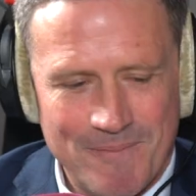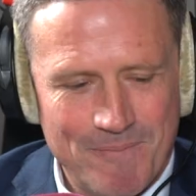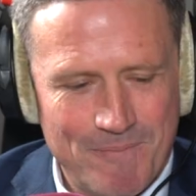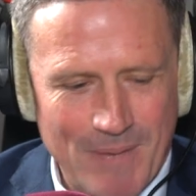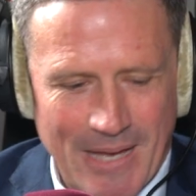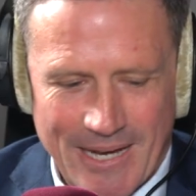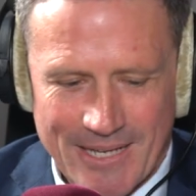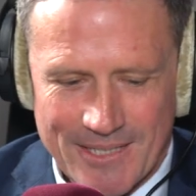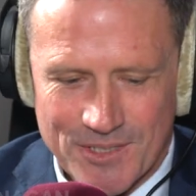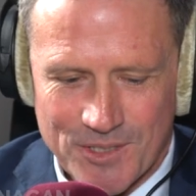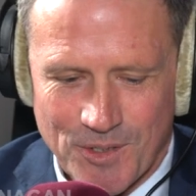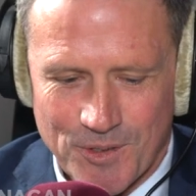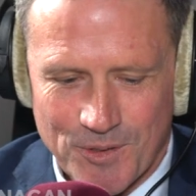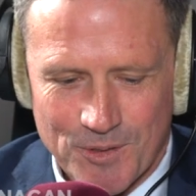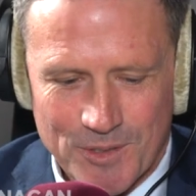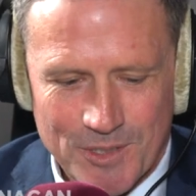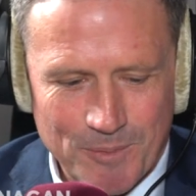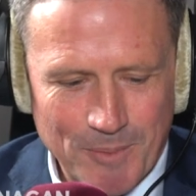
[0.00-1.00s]
Ben, it's so
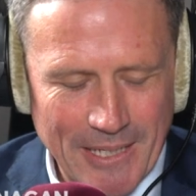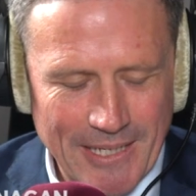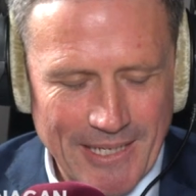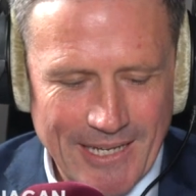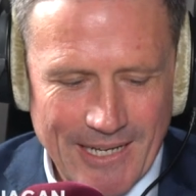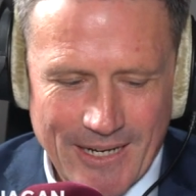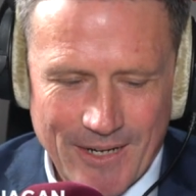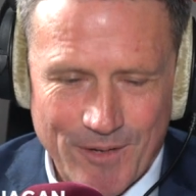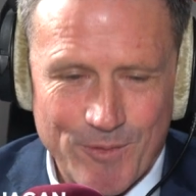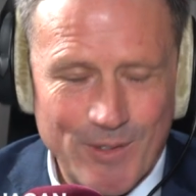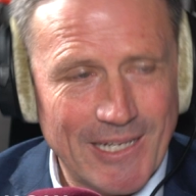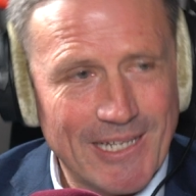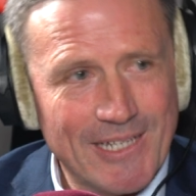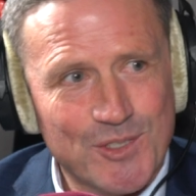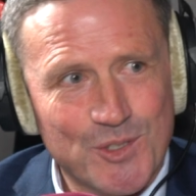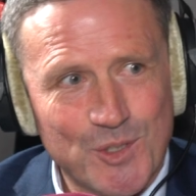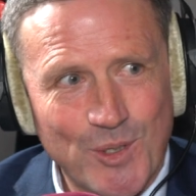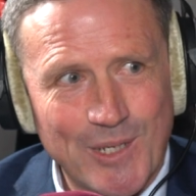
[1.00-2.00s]
good to be here. I really
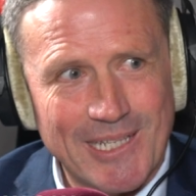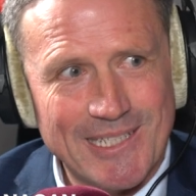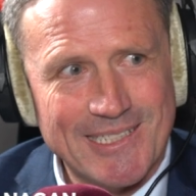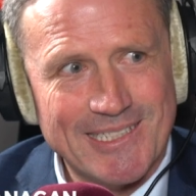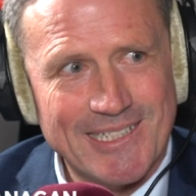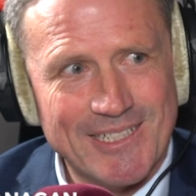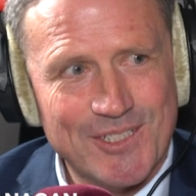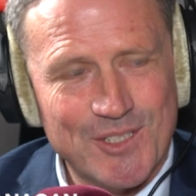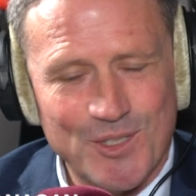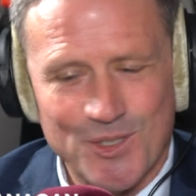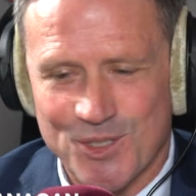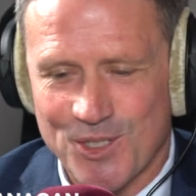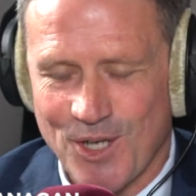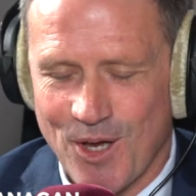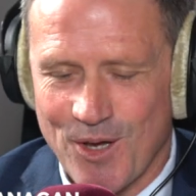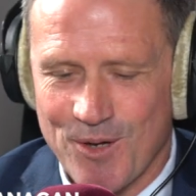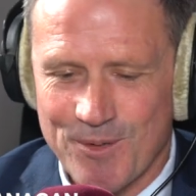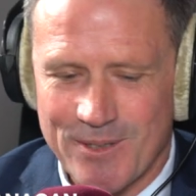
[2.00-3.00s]
enjoy listening to your
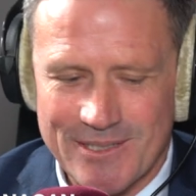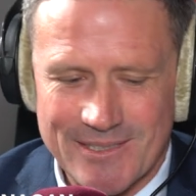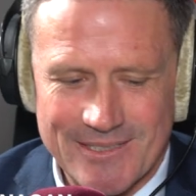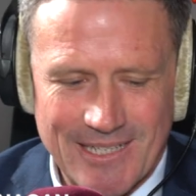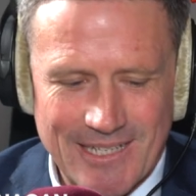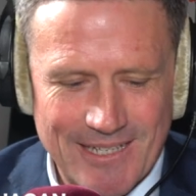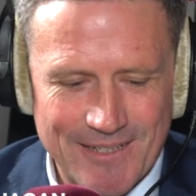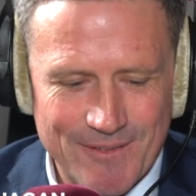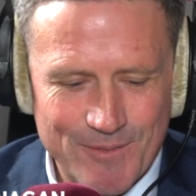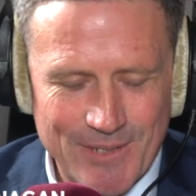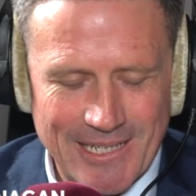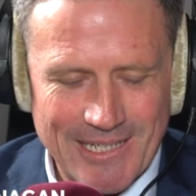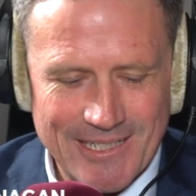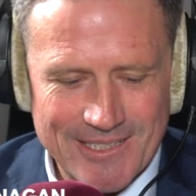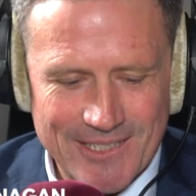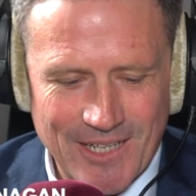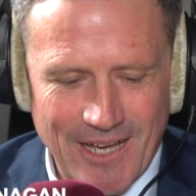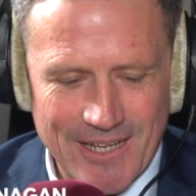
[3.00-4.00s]
show and really
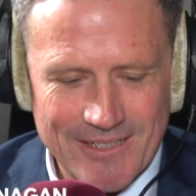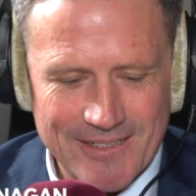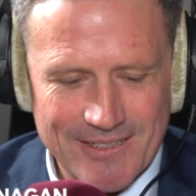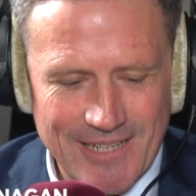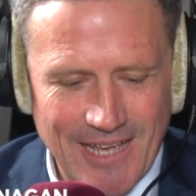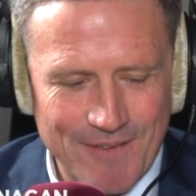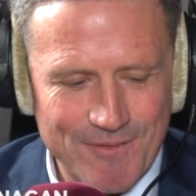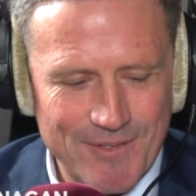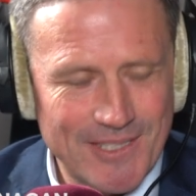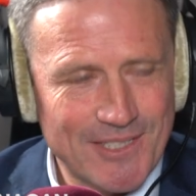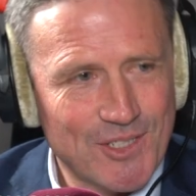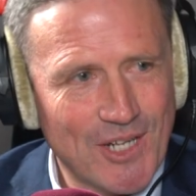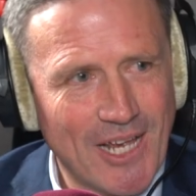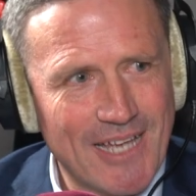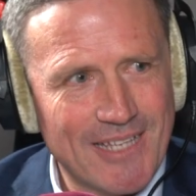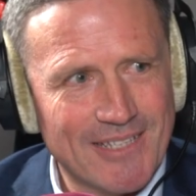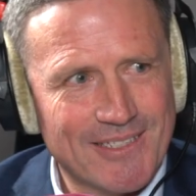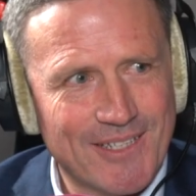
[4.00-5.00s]
excited to have this
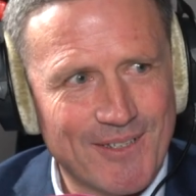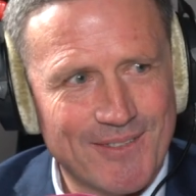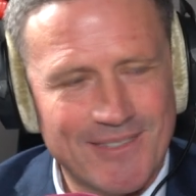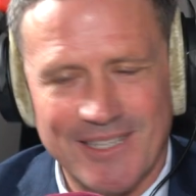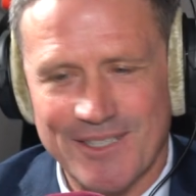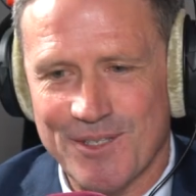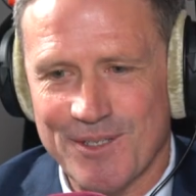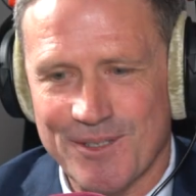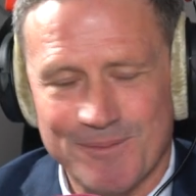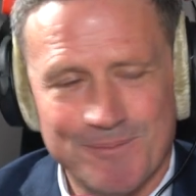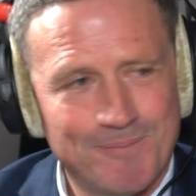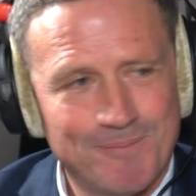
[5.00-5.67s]
chance. So thank you.